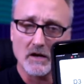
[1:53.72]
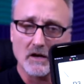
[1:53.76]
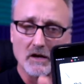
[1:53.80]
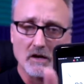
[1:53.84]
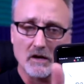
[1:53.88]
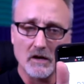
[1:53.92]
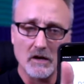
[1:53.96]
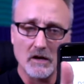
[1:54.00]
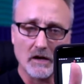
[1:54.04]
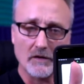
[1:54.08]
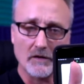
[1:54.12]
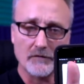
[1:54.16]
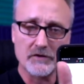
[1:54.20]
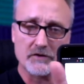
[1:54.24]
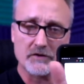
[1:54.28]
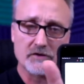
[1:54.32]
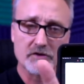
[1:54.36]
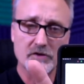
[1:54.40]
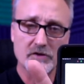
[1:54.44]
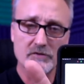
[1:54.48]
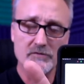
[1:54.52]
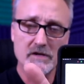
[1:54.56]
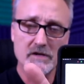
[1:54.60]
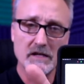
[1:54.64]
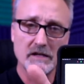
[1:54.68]
of the
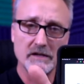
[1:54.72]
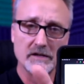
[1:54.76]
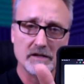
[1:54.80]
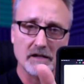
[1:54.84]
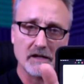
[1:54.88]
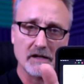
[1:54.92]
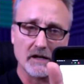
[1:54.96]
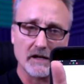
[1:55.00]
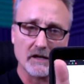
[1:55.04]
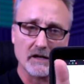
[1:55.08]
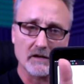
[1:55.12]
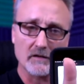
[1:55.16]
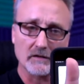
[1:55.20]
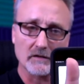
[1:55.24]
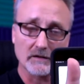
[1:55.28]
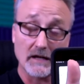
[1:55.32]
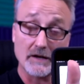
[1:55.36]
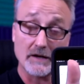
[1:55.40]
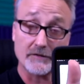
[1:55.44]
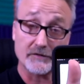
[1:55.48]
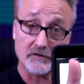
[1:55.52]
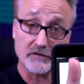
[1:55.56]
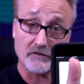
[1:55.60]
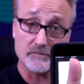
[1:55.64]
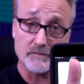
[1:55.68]
screen there,
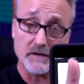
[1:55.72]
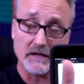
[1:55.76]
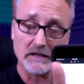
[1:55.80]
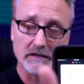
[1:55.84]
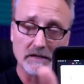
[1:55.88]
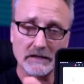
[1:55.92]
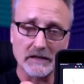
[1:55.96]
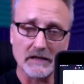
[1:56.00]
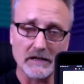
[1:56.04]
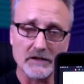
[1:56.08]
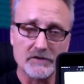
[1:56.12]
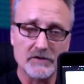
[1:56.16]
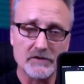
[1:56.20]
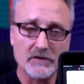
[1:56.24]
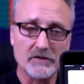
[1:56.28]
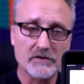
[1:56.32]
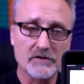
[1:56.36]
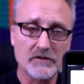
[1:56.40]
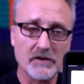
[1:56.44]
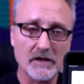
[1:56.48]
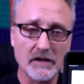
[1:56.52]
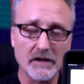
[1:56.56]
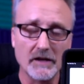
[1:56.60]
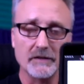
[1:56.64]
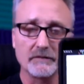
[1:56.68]
left of middle, I should
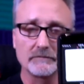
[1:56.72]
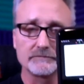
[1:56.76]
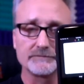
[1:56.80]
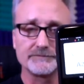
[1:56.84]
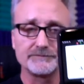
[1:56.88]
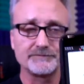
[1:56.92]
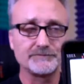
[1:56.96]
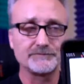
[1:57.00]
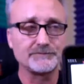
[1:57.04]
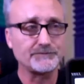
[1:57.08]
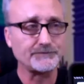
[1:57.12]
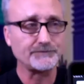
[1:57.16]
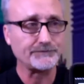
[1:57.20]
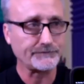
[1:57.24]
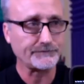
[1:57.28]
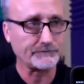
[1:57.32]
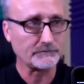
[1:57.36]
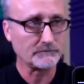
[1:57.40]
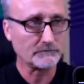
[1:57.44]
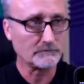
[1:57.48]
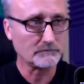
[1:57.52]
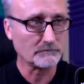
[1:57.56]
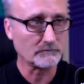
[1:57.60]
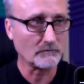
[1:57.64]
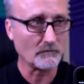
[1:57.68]
say.
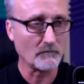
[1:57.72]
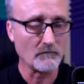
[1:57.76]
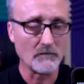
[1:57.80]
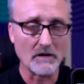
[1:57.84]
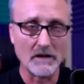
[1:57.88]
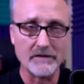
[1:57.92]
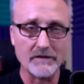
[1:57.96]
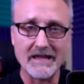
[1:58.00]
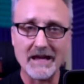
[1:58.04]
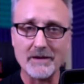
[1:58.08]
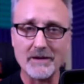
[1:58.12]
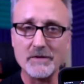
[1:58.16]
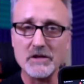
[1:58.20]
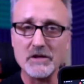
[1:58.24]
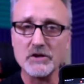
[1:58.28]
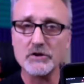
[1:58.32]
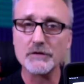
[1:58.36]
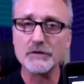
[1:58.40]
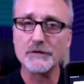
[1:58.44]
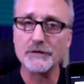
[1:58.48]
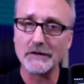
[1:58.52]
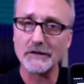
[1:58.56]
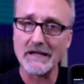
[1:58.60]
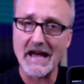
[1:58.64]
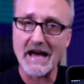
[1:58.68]
That means you're
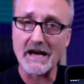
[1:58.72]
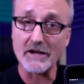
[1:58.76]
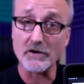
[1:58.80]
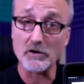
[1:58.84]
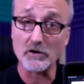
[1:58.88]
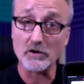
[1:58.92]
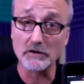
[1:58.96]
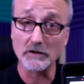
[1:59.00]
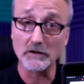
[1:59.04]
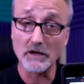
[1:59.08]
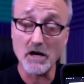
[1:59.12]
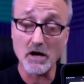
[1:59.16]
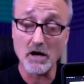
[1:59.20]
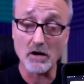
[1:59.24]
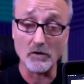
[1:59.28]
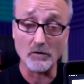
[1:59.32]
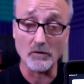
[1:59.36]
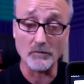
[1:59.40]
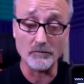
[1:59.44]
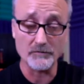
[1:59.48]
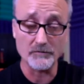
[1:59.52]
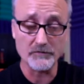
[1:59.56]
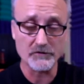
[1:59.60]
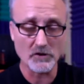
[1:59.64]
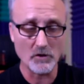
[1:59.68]
flat or low.
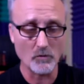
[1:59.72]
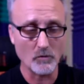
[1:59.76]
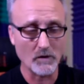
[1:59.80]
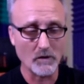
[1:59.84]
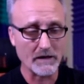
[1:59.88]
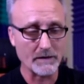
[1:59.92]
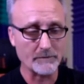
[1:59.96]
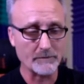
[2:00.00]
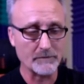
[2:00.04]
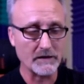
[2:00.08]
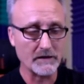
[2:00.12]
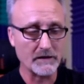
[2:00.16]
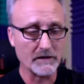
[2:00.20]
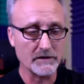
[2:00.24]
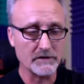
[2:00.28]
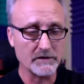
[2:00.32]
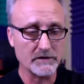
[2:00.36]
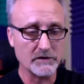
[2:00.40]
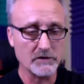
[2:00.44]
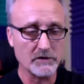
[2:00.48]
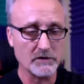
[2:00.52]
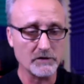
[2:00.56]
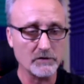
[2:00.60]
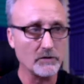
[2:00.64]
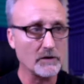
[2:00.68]
So what I'm gonna
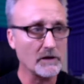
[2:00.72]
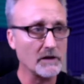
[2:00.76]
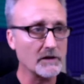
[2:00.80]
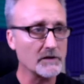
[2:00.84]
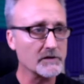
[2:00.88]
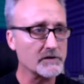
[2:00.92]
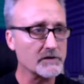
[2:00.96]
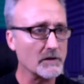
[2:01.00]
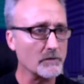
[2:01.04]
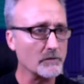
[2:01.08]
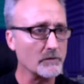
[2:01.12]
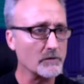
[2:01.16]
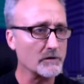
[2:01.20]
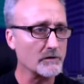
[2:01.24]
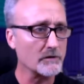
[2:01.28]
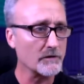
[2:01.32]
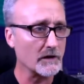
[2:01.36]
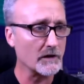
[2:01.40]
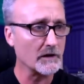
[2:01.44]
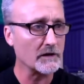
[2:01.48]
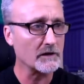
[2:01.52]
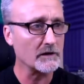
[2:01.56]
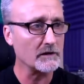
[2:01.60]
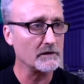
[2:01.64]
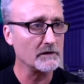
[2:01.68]
do is, I wonder if I
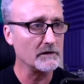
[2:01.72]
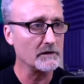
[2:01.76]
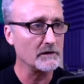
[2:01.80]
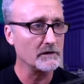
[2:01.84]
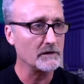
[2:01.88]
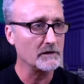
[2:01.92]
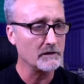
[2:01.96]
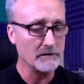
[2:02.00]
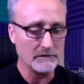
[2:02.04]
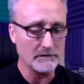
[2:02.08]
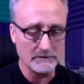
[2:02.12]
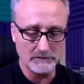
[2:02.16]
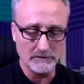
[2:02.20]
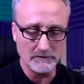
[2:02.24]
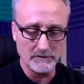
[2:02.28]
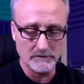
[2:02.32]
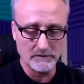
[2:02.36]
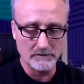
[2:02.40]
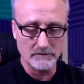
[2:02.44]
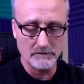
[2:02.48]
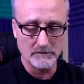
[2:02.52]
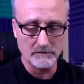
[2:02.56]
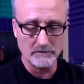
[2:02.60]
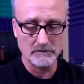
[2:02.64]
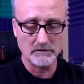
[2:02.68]
can,
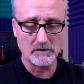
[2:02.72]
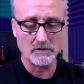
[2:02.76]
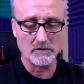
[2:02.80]
no